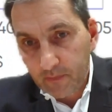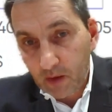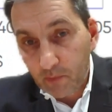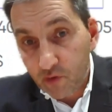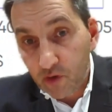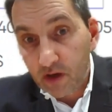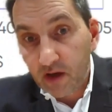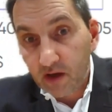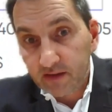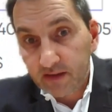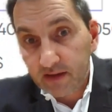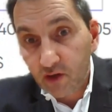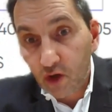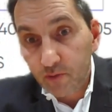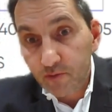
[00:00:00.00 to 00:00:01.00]
product
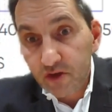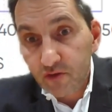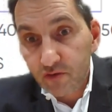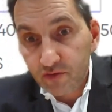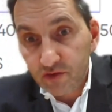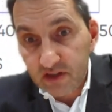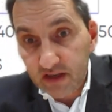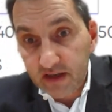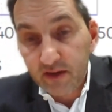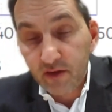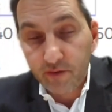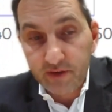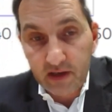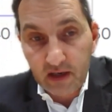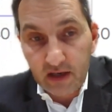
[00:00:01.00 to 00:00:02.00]
that comes to the end
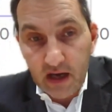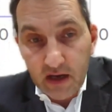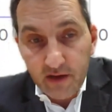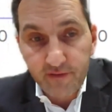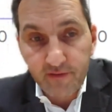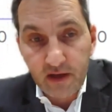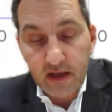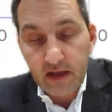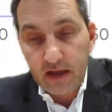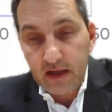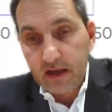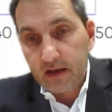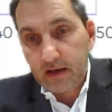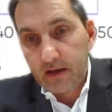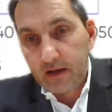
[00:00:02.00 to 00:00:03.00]
of their life.
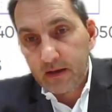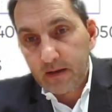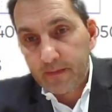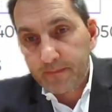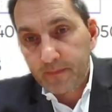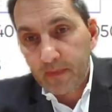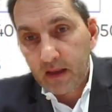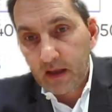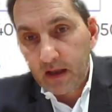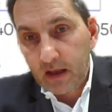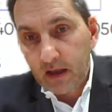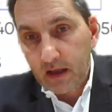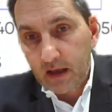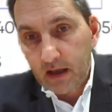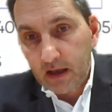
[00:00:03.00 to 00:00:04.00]
Um,
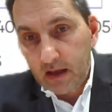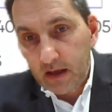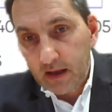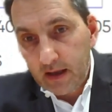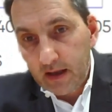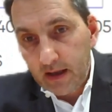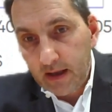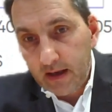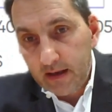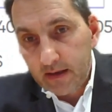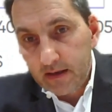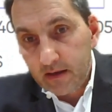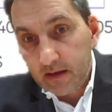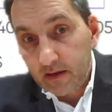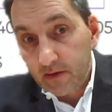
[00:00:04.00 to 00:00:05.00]
and
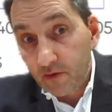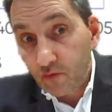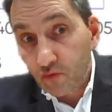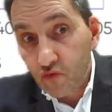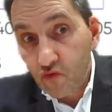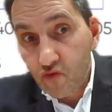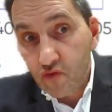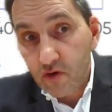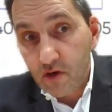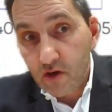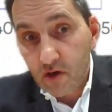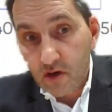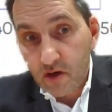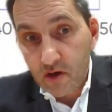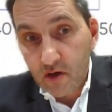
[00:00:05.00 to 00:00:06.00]
through
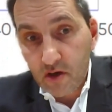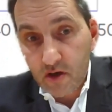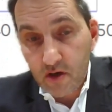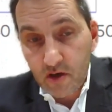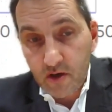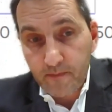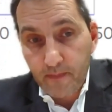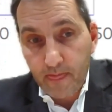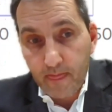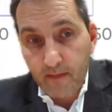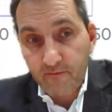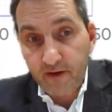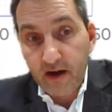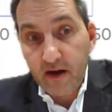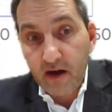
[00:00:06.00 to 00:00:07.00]

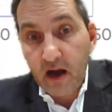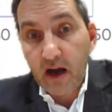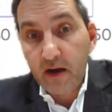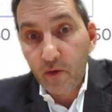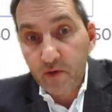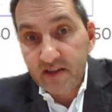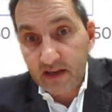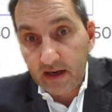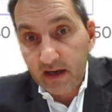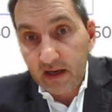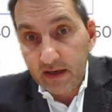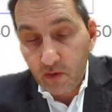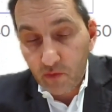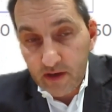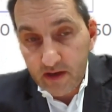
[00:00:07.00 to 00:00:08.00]
very high
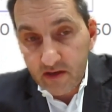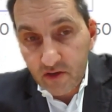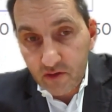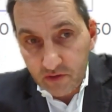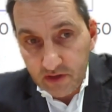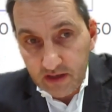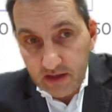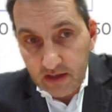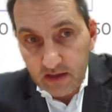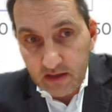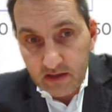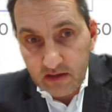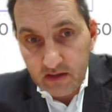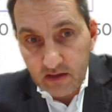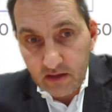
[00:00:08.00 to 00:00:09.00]
recycling rates today,
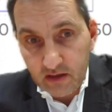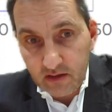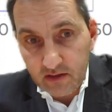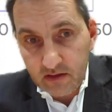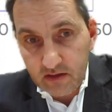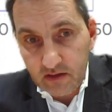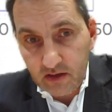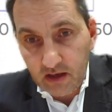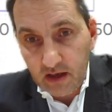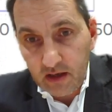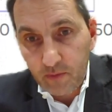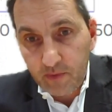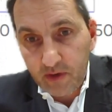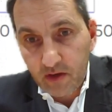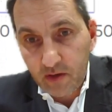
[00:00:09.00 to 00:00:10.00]
the
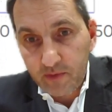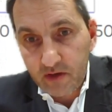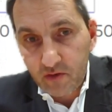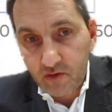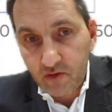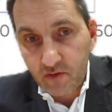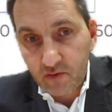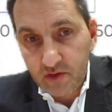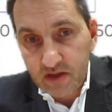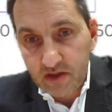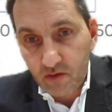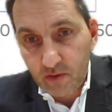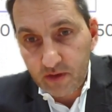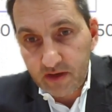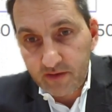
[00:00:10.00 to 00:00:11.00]
aluminium industry is
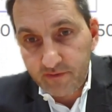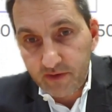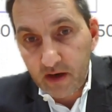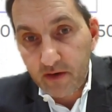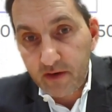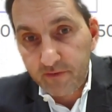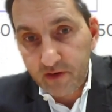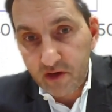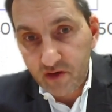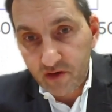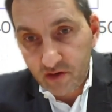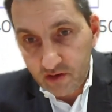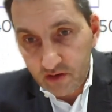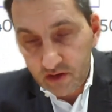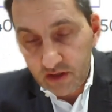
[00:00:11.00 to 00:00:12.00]
already very
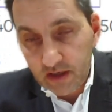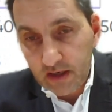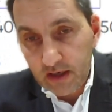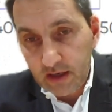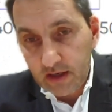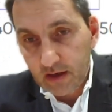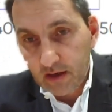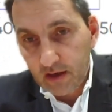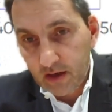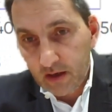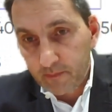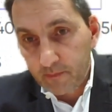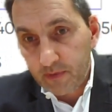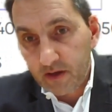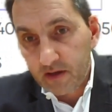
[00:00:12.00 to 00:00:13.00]
efficient.
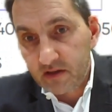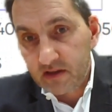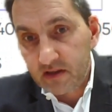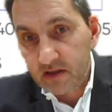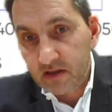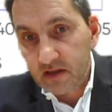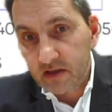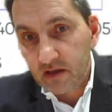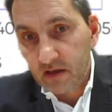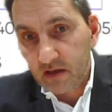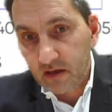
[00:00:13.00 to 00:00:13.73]
But the